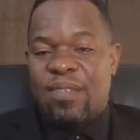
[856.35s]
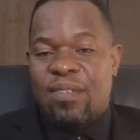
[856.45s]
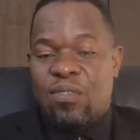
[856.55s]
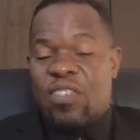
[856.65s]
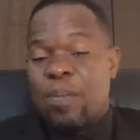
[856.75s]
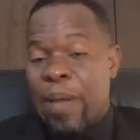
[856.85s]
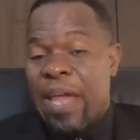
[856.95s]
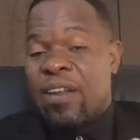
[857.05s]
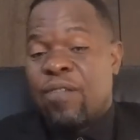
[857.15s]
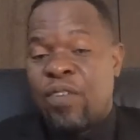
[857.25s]
So it's a
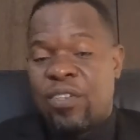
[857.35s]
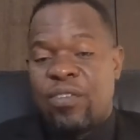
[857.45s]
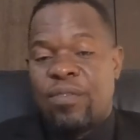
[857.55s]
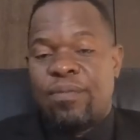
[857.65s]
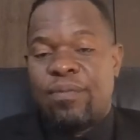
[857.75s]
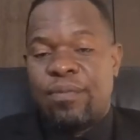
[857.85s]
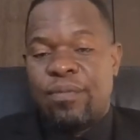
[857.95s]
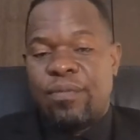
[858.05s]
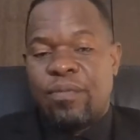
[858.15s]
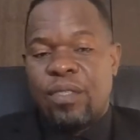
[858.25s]
Pyrrhic victory.
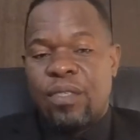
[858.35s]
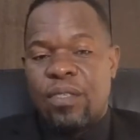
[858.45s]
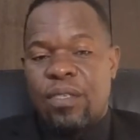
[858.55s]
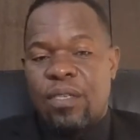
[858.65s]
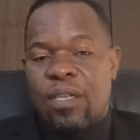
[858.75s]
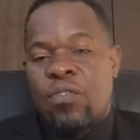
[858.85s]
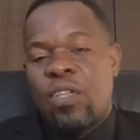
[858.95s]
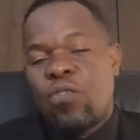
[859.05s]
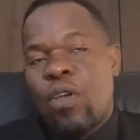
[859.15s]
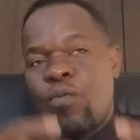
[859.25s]
And so
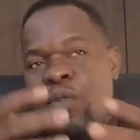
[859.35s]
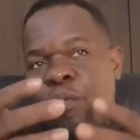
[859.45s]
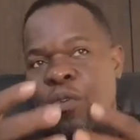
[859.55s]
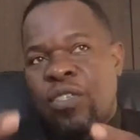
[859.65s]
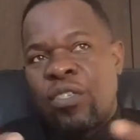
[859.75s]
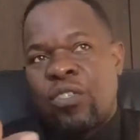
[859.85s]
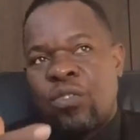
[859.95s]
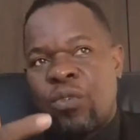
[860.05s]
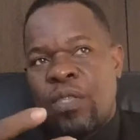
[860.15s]
that's why we must ensure